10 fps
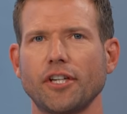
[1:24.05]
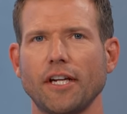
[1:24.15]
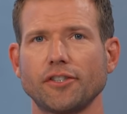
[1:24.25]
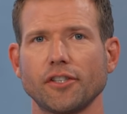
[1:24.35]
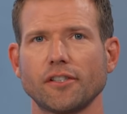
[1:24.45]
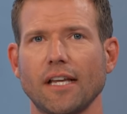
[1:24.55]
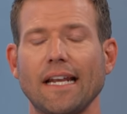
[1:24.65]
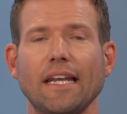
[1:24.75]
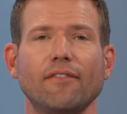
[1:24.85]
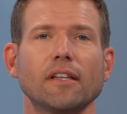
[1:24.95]
changes
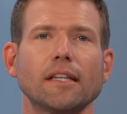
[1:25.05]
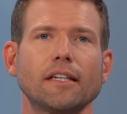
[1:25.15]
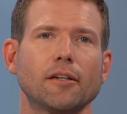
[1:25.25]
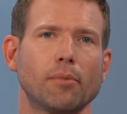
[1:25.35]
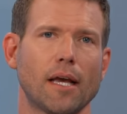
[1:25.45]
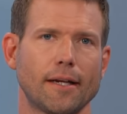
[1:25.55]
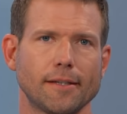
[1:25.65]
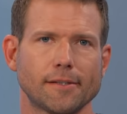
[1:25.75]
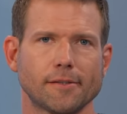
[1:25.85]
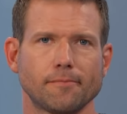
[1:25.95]
and even lead to
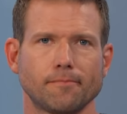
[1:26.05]
blindness.